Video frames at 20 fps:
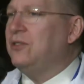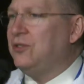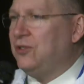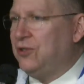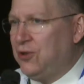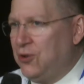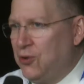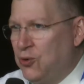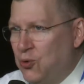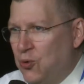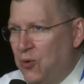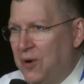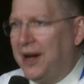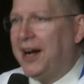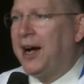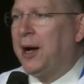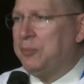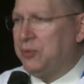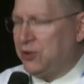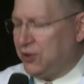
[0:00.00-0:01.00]
two
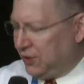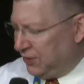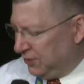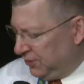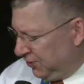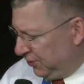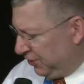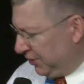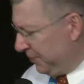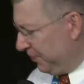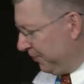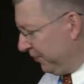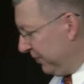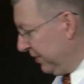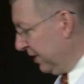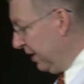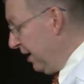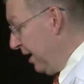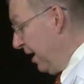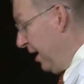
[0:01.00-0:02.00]
options.
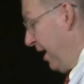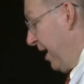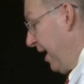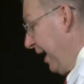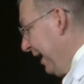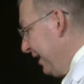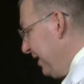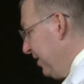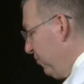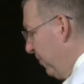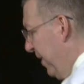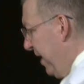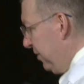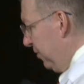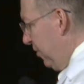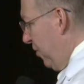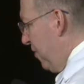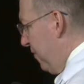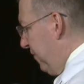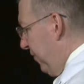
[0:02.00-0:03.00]
And he went
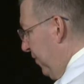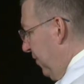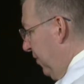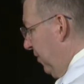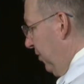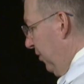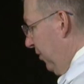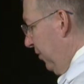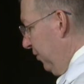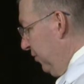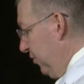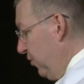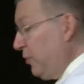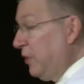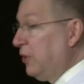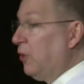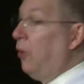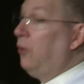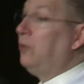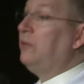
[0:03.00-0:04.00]
over to
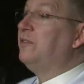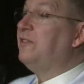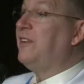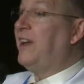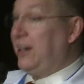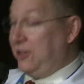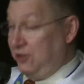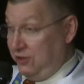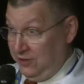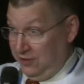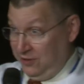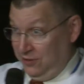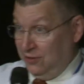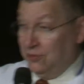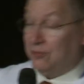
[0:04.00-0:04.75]
an old-fashioned